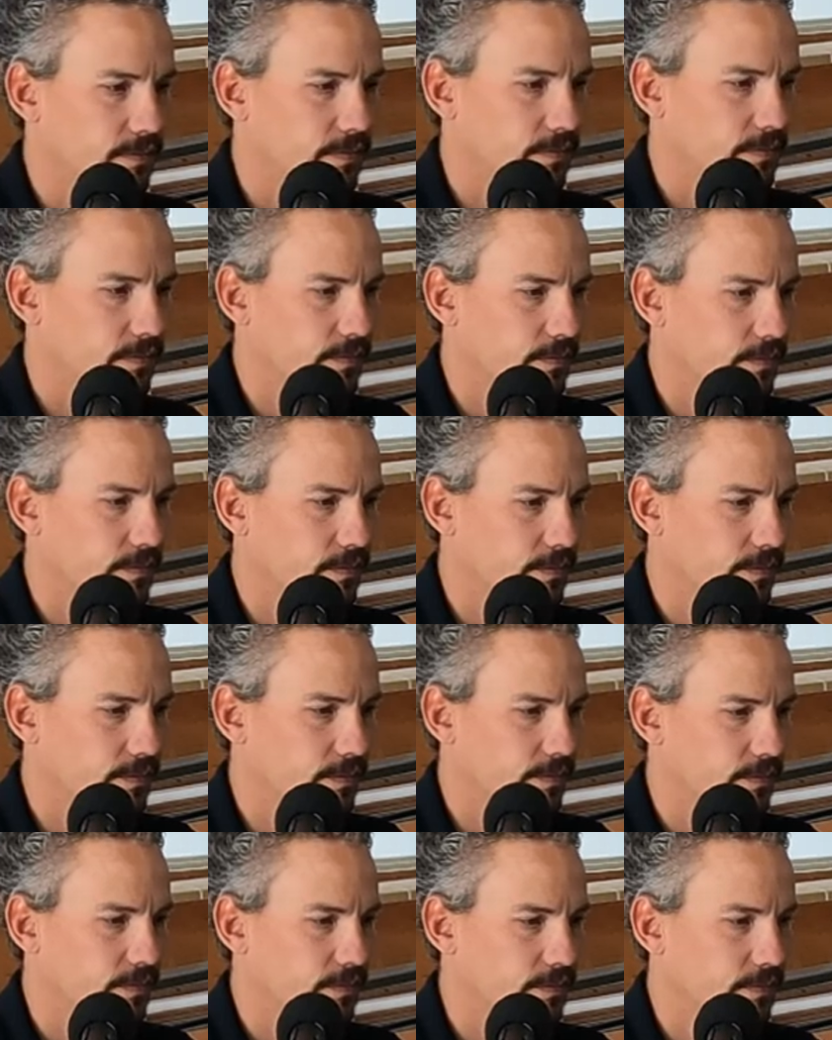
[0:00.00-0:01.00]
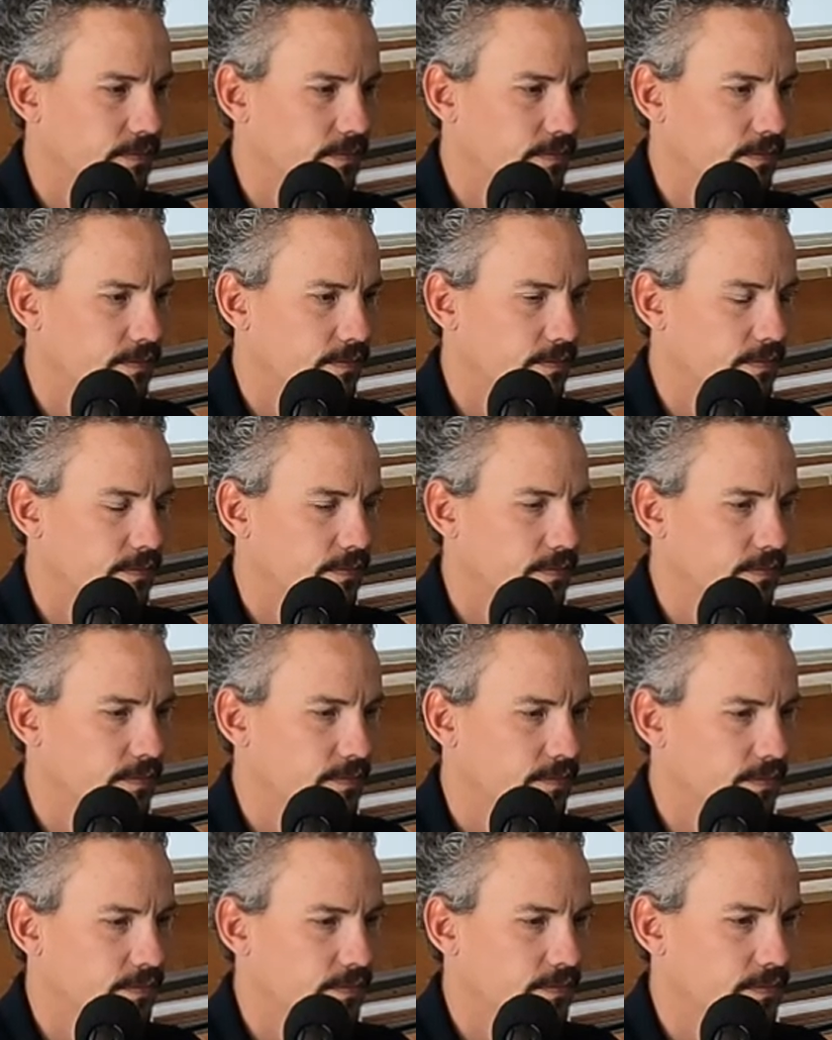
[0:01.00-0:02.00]

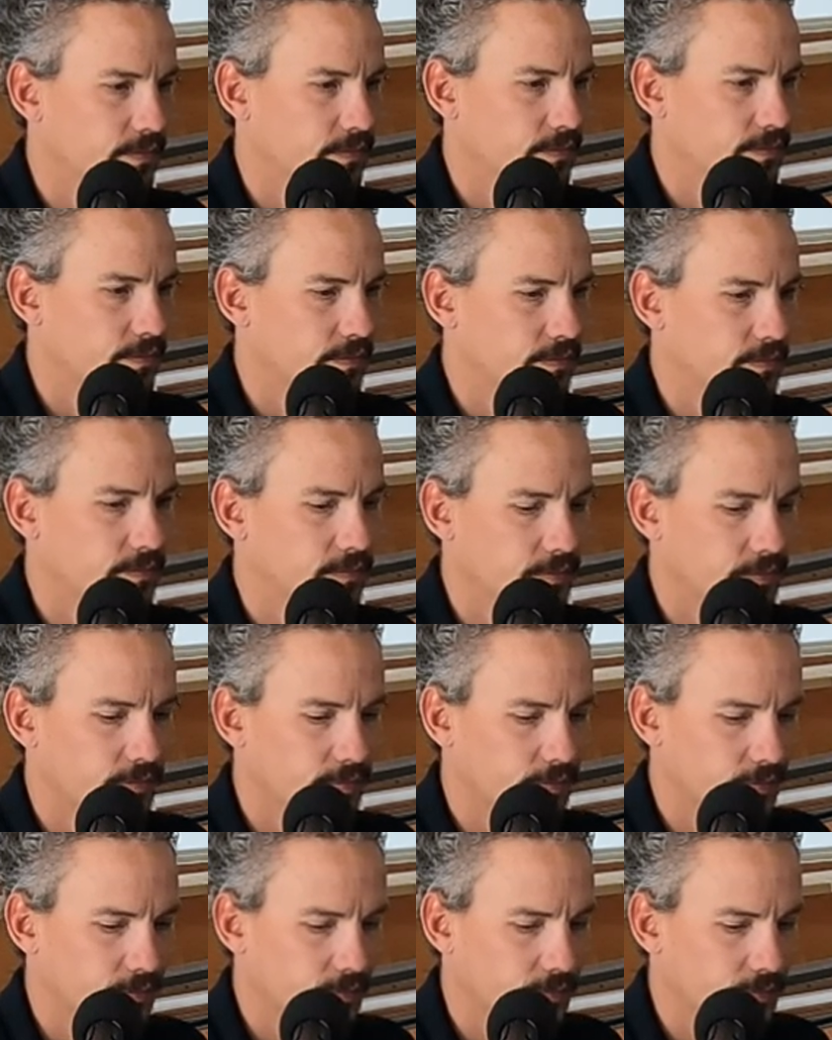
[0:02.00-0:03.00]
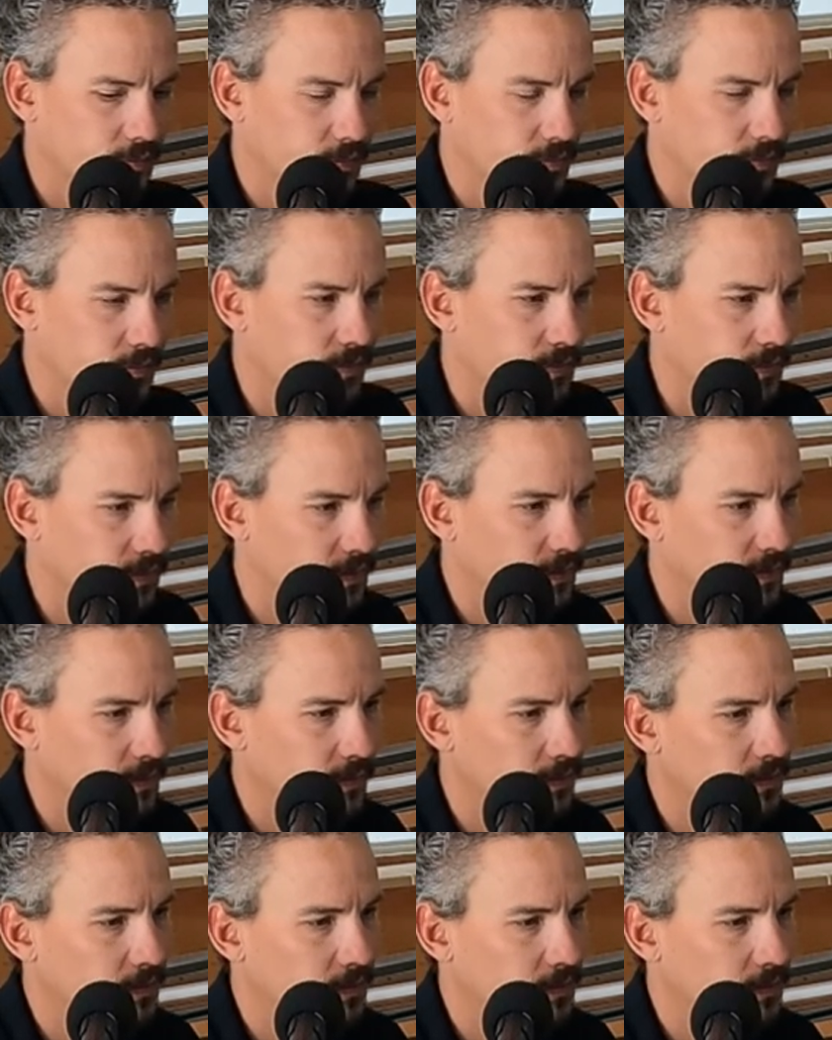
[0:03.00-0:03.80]
No words are spoken by the person on screen.